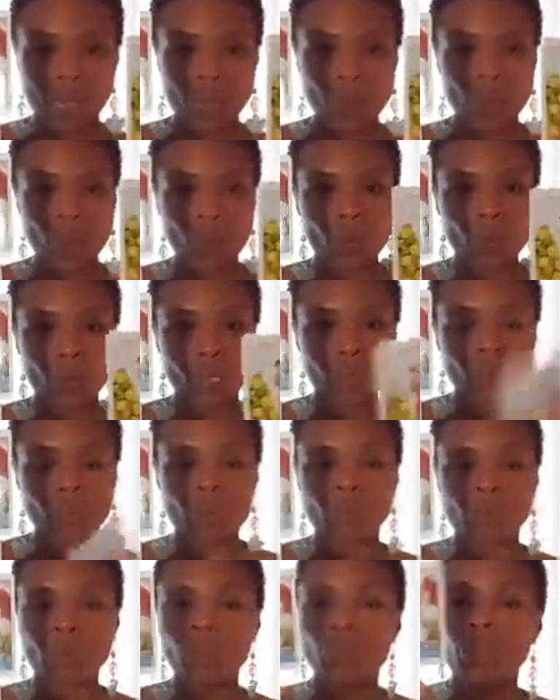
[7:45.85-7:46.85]
And you will reap
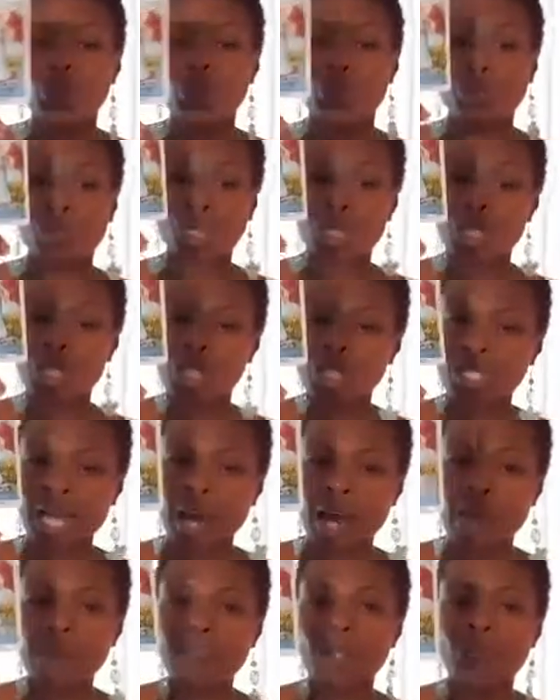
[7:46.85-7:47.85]
the rewards. But
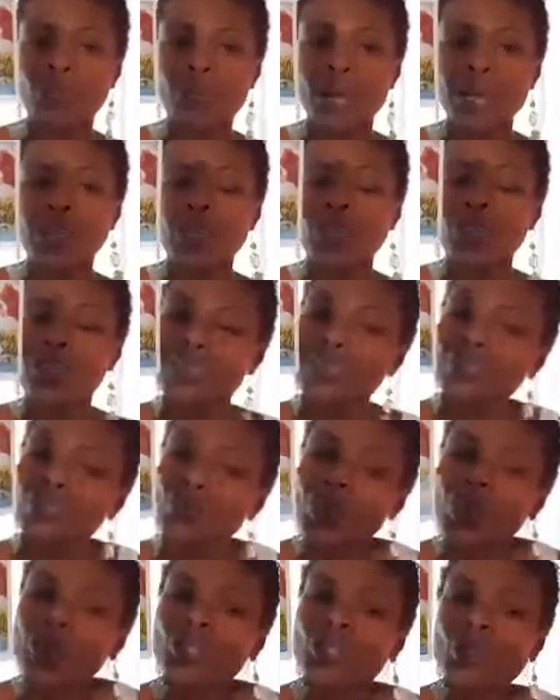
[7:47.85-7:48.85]
just having the patience.
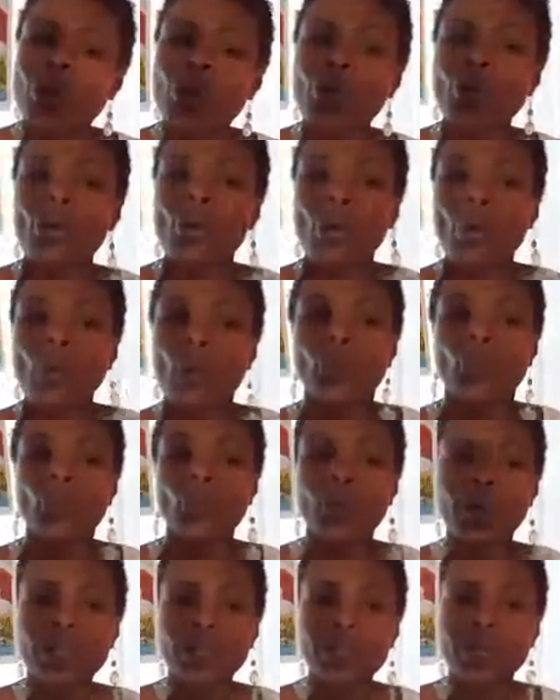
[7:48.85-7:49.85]
And also
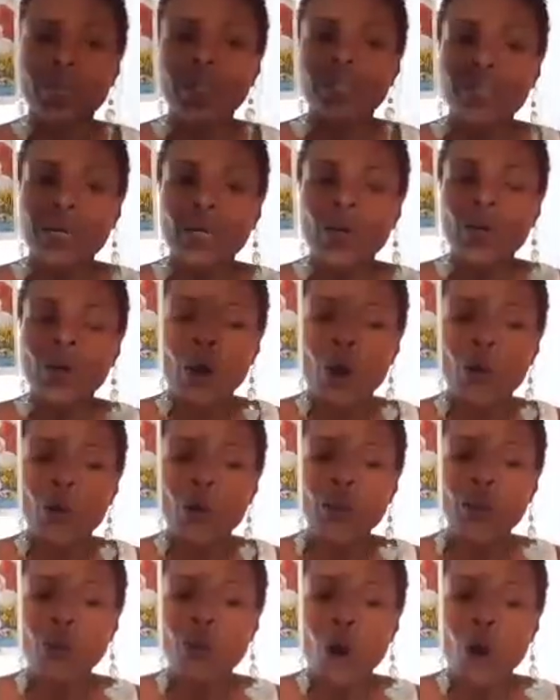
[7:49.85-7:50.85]
with this and
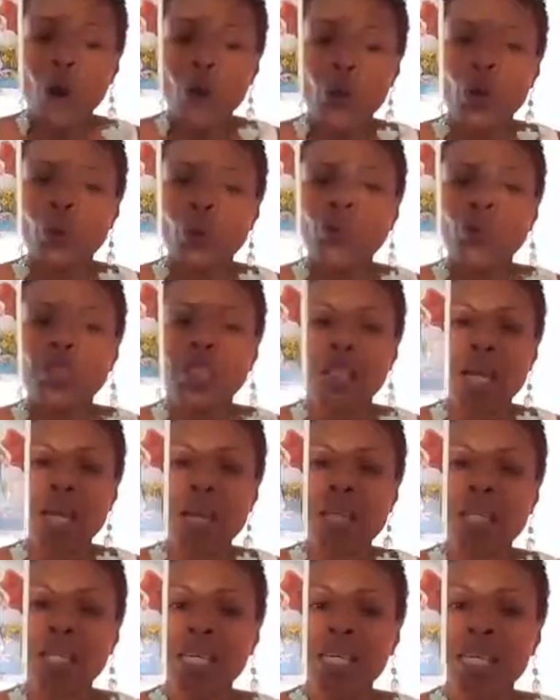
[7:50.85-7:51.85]
going for our goals
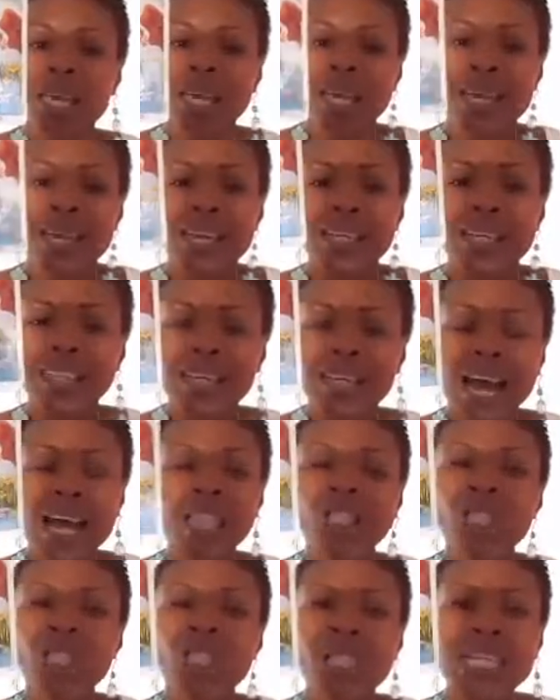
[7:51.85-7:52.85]
steadily, it's
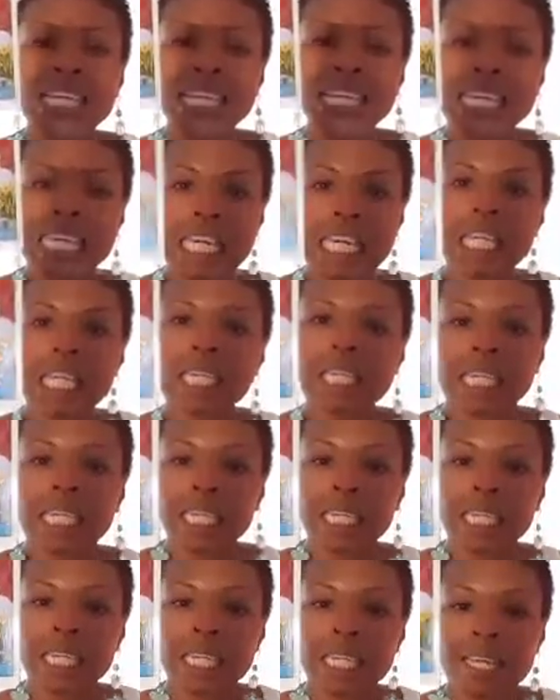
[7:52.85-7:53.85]
actually
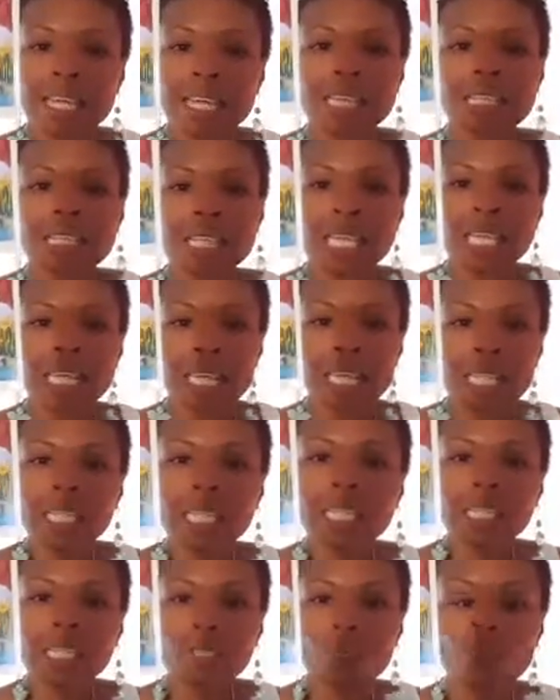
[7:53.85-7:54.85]
healing. It's
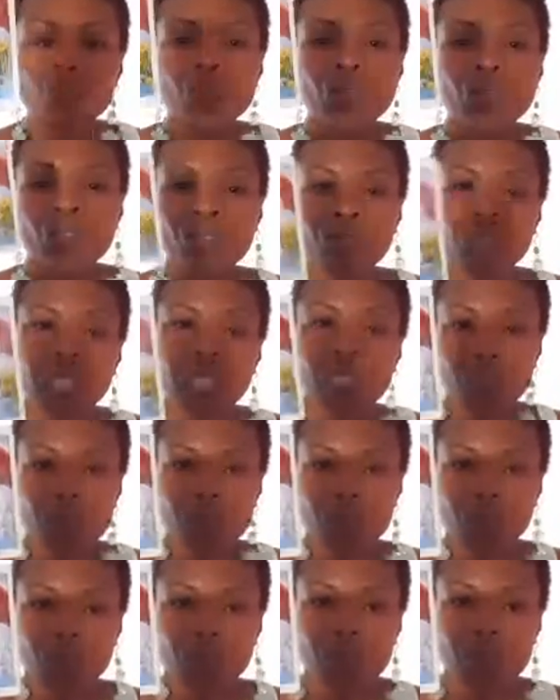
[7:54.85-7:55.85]
healing those
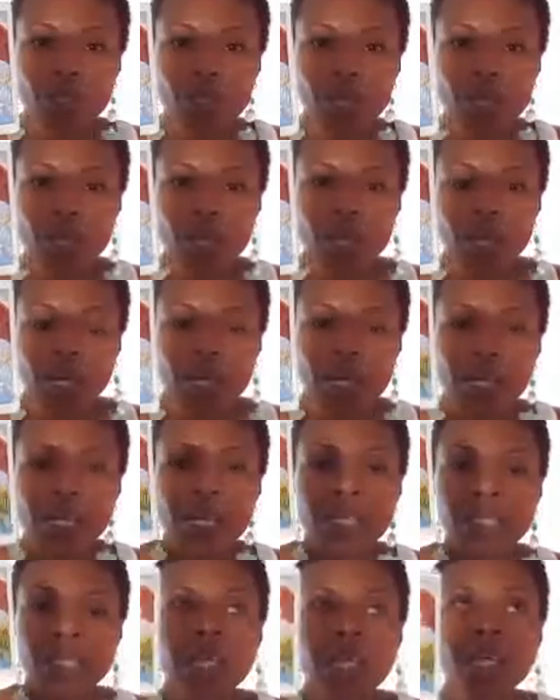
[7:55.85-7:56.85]
fears.
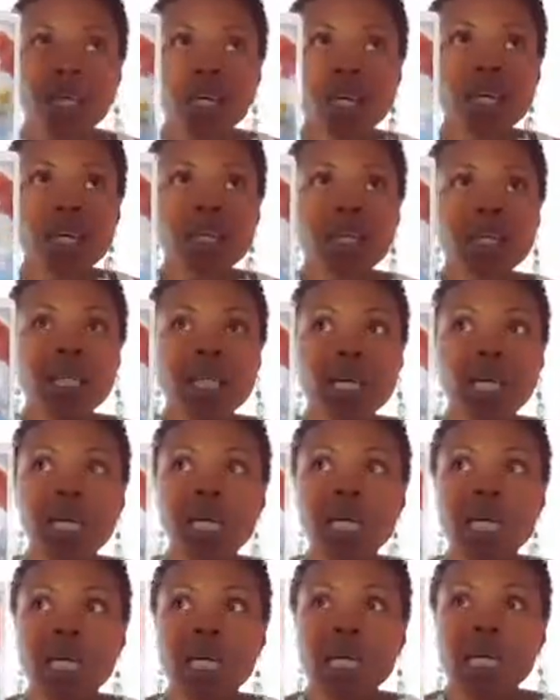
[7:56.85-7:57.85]
It's
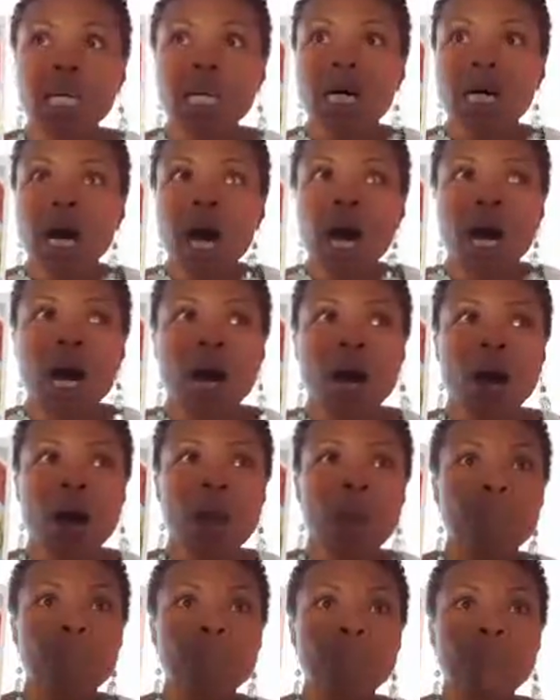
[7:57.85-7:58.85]
healing
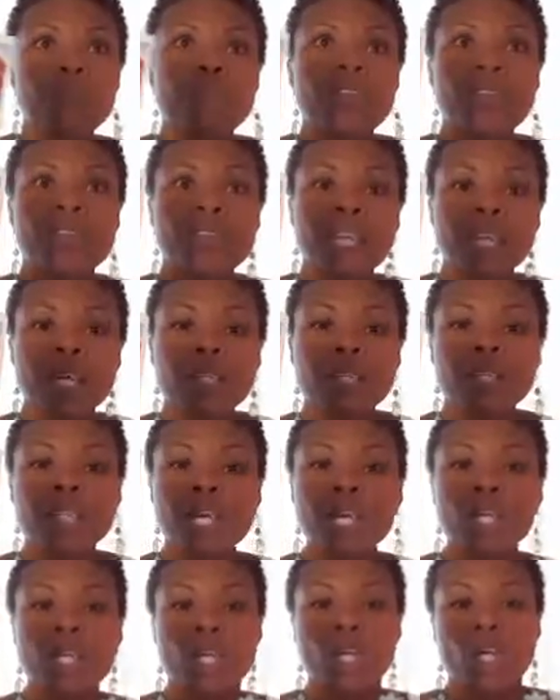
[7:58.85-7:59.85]
the things
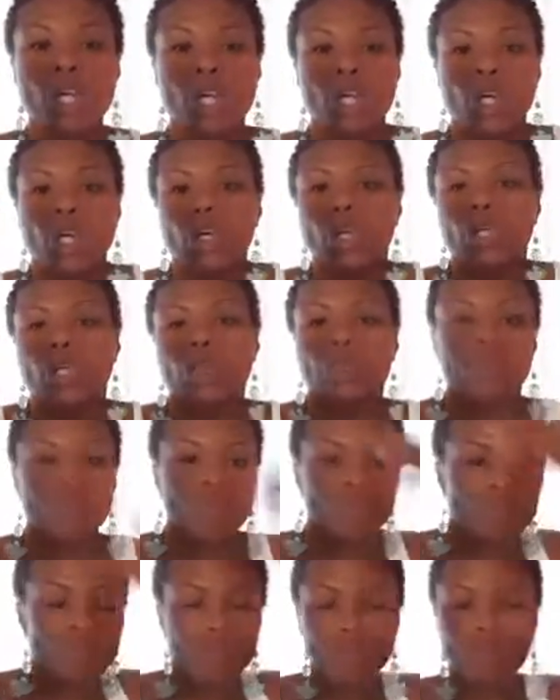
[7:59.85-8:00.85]
that
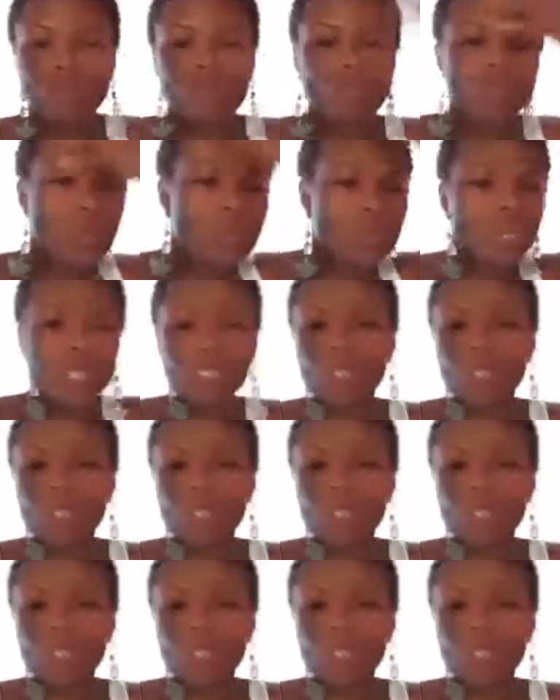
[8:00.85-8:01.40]
you